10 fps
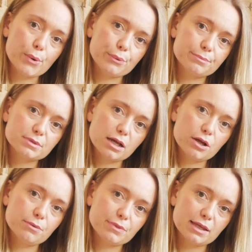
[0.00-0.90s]
Oops, I
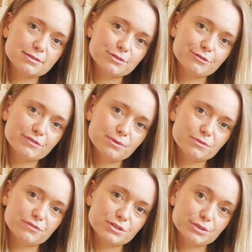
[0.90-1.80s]
hope that's not
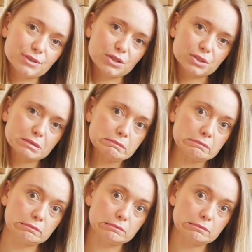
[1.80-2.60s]
filmed for too long.